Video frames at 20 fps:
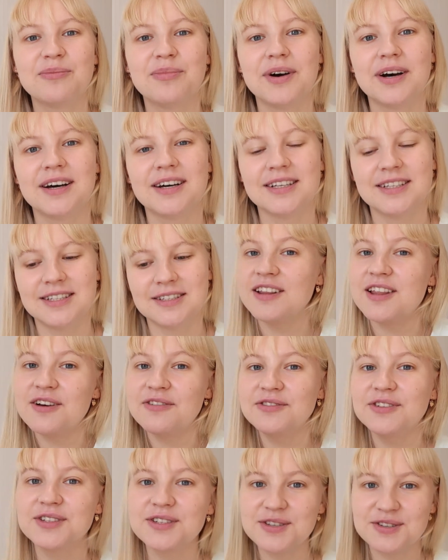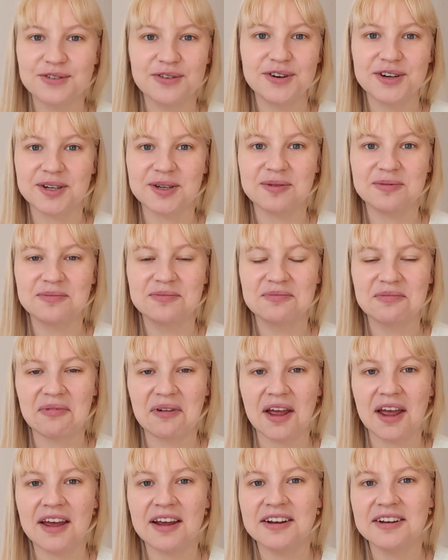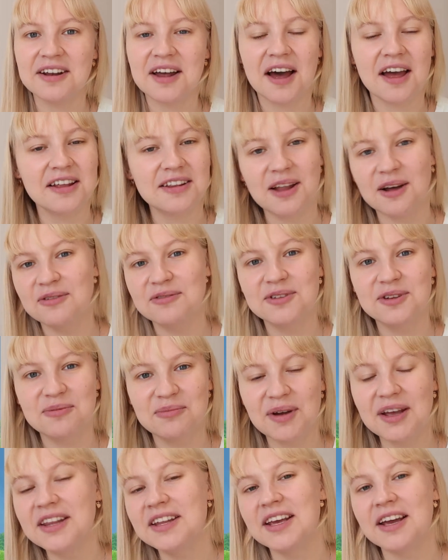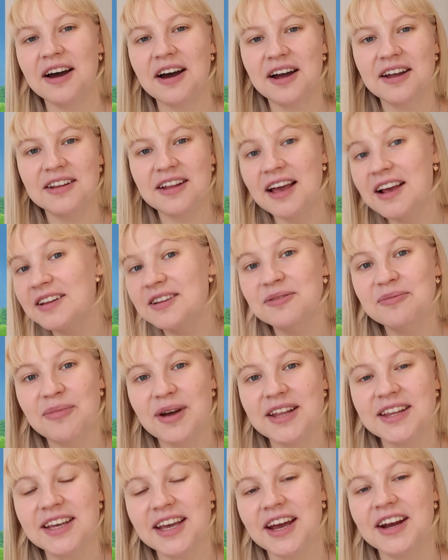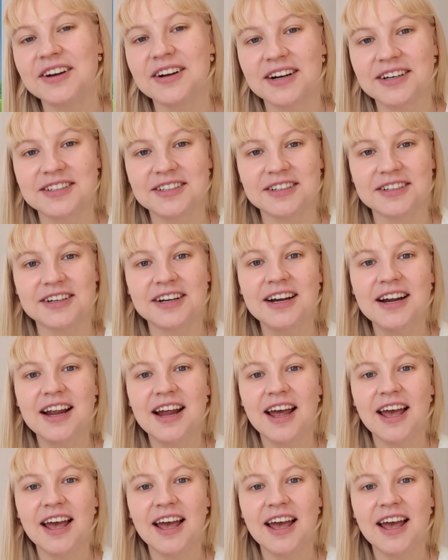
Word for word: but I love the story and I love the main, I like the main character,